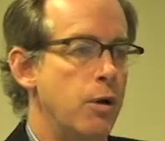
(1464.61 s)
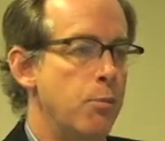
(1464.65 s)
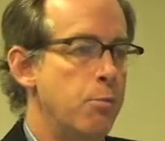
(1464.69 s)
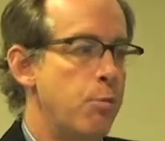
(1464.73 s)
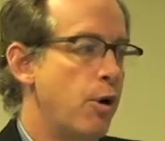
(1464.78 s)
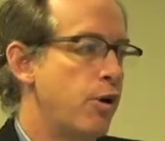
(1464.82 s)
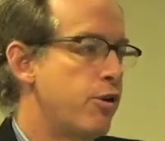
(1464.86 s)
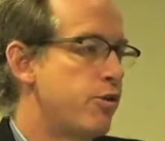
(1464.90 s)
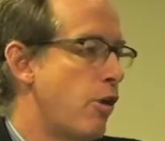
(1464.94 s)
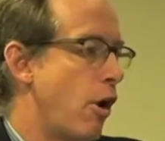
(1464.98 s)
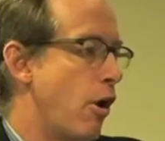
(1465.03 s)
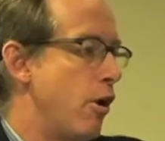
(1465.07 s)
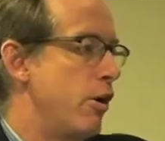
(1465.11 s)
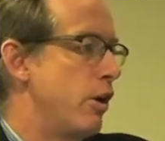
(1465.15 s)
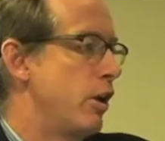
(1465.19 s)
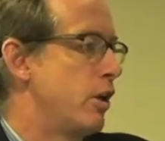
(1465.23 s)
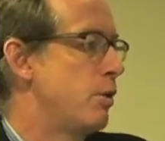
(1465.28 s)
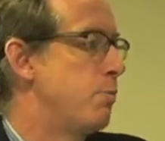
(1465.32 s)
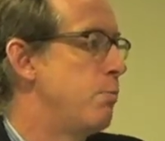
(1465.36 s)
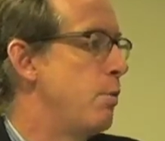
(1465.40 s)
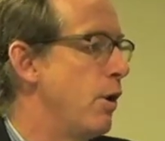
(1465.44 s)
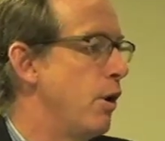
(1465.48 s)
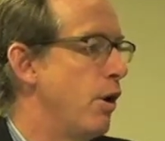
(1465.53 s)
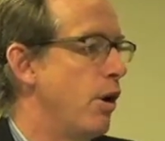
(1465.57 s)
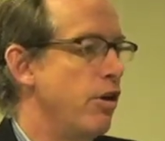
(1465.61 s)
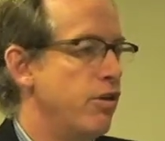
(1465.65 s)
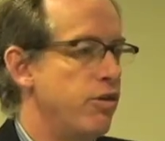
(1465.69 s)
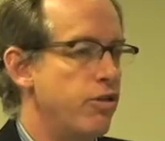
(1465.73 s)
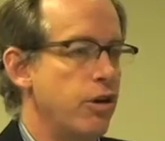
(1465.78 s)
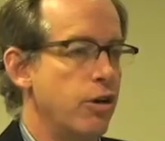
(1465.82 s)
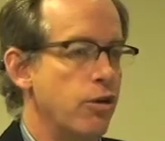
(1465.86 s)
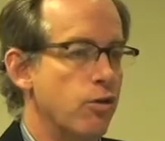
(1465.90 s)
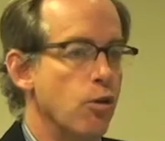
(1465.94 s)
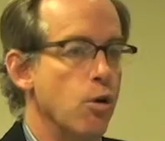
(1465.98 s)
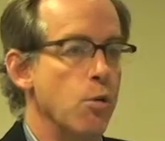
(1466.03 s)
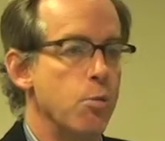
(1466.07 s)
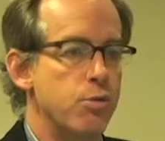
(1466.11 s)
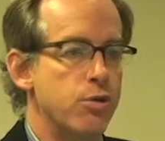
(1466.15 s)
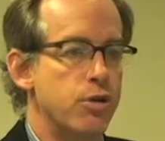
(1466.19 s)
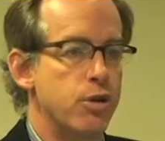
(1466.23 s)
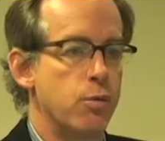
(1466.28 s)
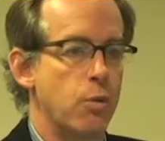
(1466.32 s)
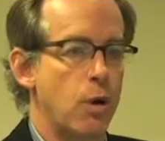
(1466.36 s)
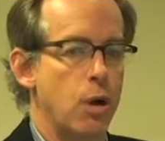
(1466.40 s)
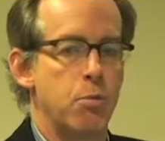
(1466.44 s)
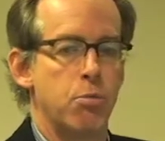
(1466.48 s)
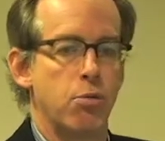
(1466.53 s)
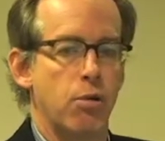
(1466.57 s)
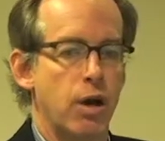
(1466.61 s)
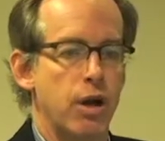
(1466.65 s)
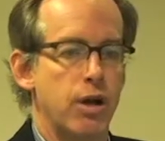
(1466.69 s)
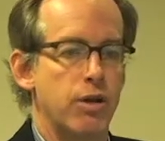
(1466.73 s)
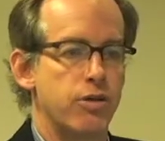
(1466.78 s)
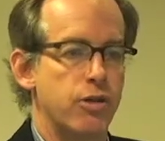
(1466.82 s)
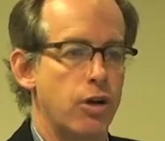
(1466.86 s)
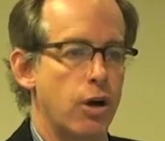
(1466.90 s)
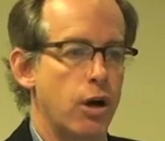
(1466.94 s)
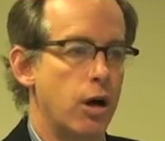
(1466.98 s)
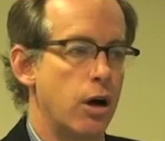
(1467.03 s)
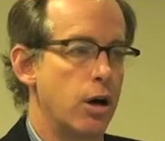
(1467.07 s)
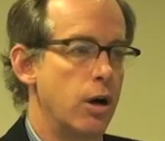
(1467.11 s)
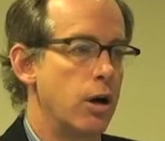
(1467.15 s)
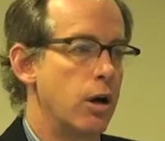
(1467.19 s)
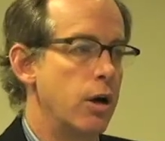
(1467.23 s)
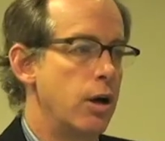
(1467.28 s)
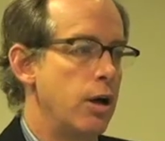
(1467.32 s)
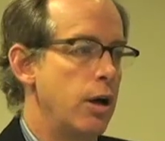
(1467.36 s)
Books aren't experienced in groups the way plays are.